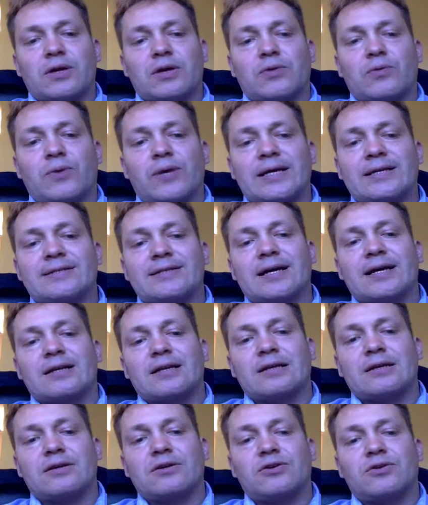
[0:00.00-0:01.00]
where
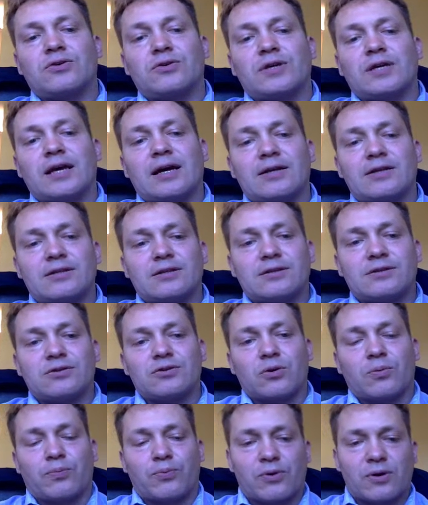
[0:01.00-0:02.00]
exactly you get
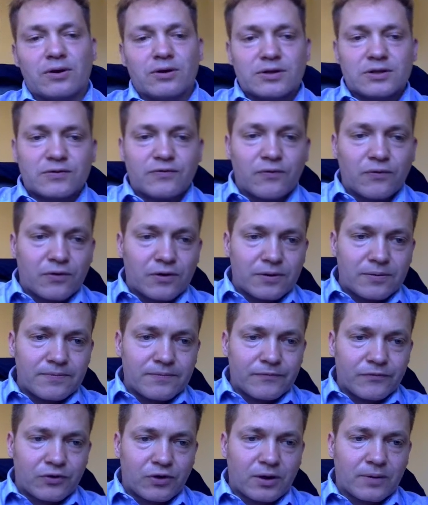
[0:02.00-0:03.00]
your products from,